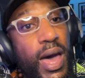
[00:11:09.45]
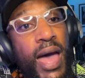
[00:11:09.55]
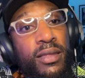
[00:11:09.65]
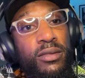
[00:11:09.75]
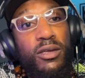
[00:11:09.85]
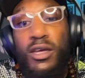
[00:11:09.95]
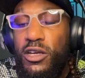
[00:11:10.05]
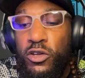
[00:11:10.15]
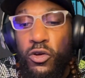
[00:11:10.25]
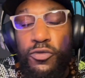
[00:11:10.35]
And,
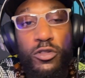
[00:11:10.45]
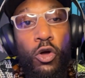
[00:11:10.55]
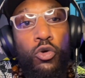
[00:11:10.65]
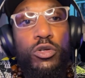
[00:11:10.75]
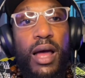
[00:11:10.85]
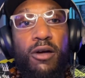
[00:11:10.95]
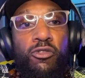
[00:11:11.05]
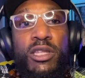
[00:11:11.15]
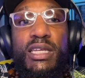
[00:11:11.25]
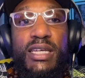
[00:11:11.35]
you know, for those that
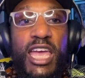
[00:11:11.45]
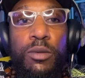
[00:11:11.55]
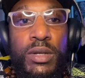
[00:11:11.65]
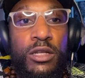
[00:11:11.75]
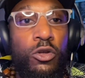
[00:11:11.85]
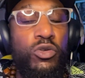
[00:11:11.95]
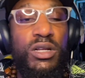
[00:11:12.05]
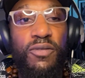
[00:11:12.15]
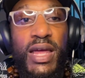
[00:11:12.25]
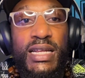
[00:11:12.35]
are into gaming and those that
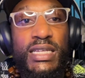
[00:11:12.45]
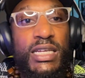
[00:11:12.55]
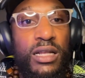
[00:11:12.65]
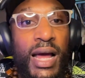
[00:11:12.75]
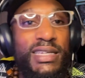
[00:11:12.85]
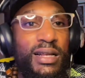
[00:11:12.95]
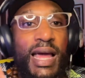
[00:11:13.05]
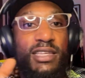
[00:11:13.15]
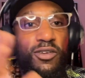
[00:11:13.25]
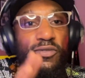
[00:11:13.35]
love LED lights and
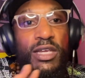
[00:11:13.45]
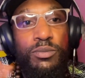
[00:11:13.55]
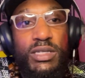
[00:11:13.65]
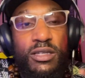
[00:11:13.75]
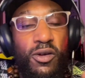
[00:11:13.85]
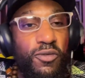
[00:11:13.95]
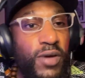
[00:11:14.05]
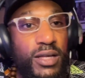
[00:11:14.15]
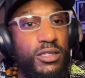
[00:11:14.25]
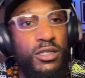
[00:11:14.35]
lights, the themes and the
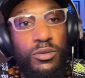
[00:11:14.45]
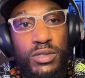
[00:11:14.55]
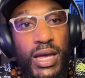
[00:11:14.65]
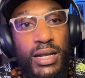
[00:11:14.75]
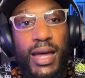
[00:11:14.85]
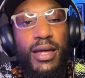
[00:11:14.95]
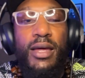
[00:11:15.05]
effects, you know what I'm saying? Like,